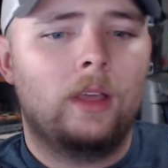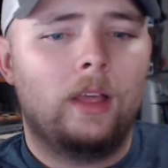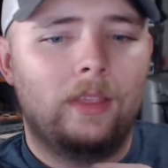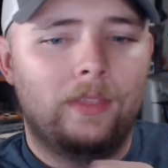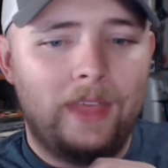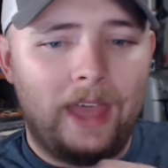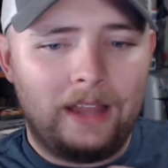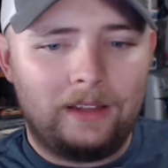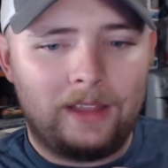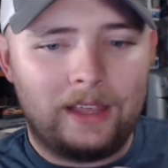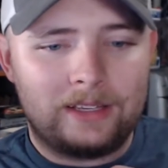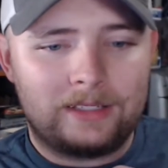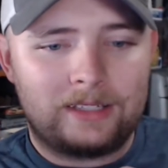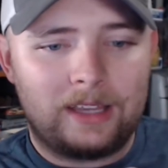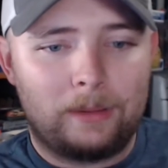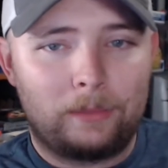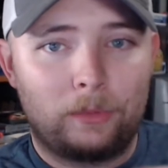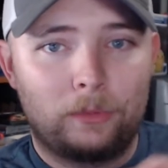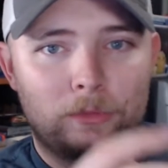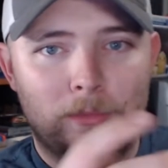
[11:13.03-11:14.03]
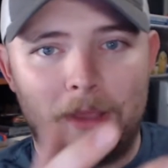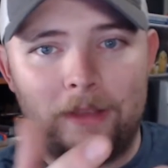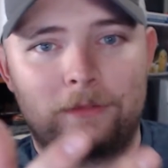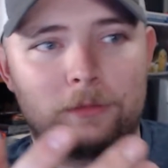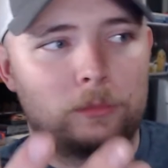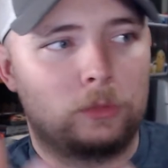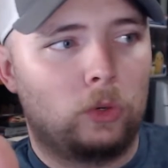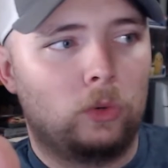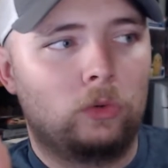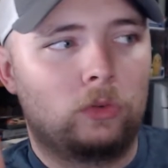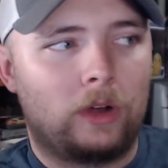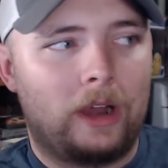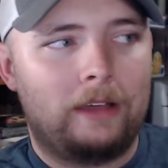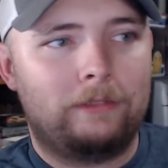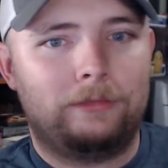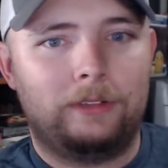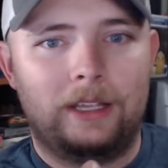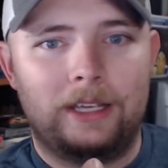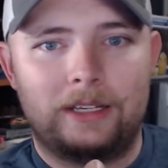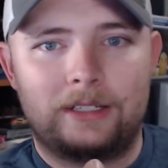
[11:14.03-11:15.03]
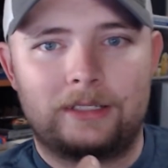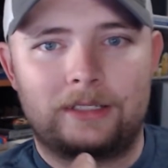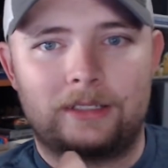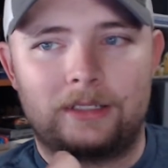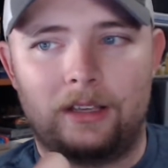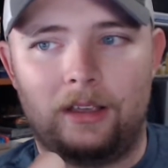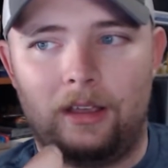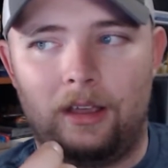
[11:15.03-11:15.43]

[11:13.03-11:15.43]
That lightsaber was made from an old Graflex